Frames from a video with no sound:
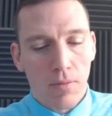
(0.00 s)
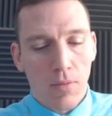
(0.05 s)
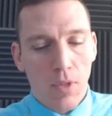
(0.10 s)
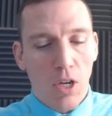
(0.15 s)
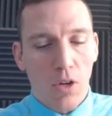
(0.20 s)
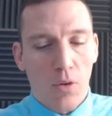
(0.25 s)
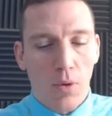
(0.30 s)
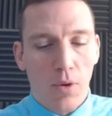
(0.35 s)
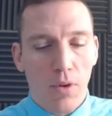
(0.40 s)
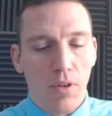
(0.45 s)
Oh,
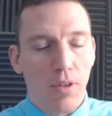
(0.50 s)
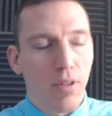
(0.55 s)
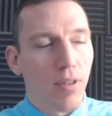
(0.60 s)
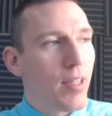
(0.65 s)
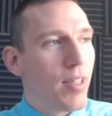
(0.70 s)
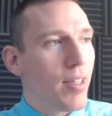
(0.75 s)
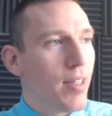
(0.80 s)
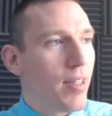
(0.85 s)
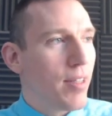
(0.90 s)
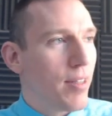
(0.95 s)
we're
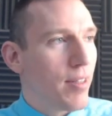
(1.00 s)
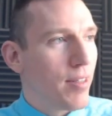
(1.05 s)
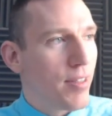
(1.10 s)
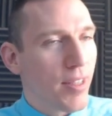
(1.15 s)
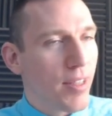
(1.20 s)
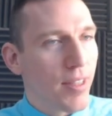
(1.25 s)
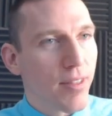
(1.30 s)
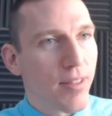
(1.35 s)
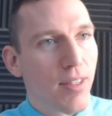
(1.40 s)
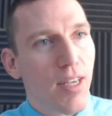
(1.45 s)

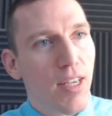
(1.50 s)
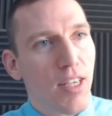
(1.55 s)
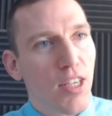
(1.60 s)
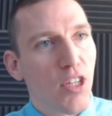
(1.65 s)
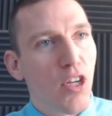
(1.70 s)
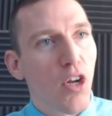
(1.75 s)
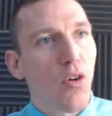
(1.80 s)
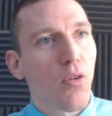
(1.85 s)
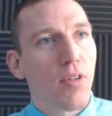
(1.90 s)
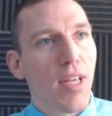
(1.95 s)
jeez. You
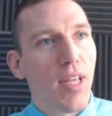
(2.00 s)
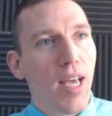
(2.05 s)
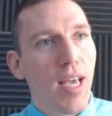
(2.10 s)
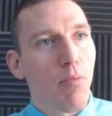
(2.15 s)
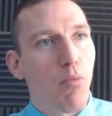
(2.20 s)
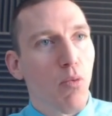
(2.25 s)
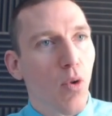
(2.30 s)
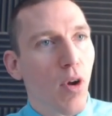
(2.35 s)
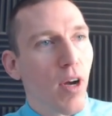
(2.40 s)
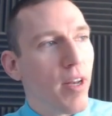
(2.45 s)
don't
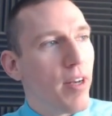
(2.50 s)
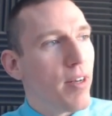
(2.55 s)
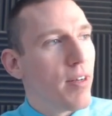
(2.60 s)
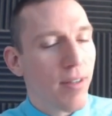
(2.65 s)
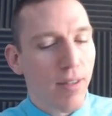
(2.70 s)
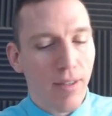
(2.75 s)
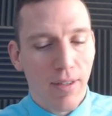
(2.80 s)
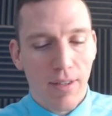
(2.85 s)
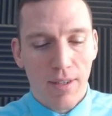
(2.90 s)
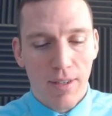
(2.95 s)
type run.
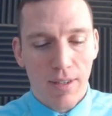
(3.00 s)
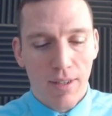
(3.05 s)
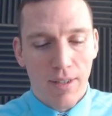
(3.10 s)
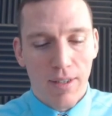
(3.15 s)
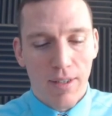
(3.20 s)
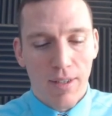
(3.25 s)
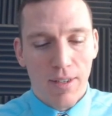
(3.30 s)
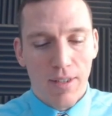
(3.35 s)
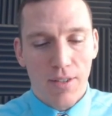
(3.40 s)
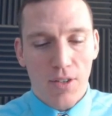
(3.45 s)

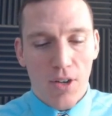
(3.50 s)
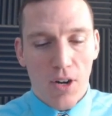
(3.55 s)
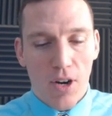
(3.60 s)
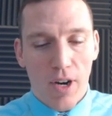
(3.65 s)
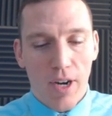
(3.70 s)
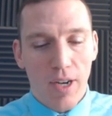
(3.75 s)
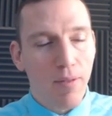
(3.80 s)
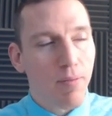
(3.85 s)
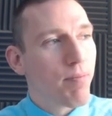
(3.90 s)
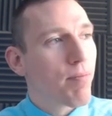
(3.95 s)
Sorry.